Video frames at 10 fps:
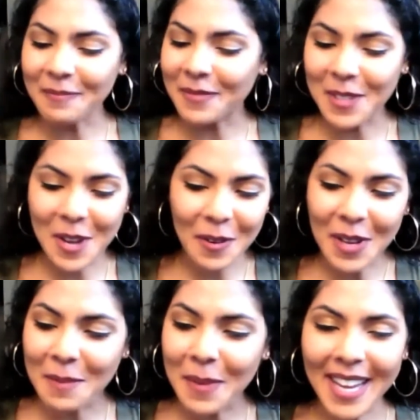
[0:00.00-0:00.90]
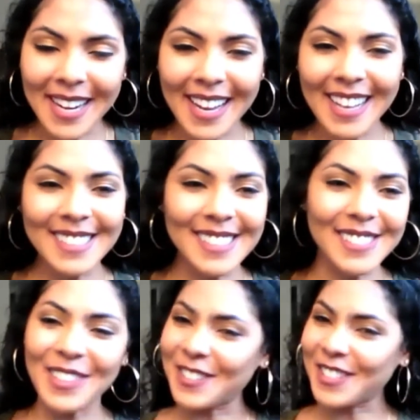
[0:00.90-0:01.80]
no peanuts,
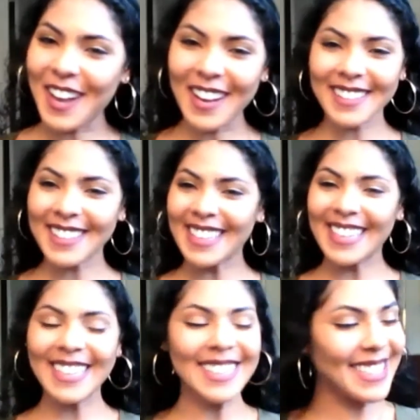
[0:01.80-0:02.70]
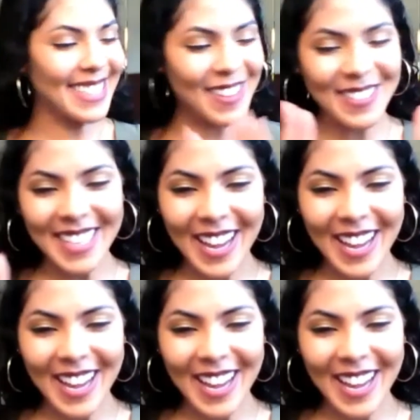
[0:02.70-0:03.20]
no chocolate, no.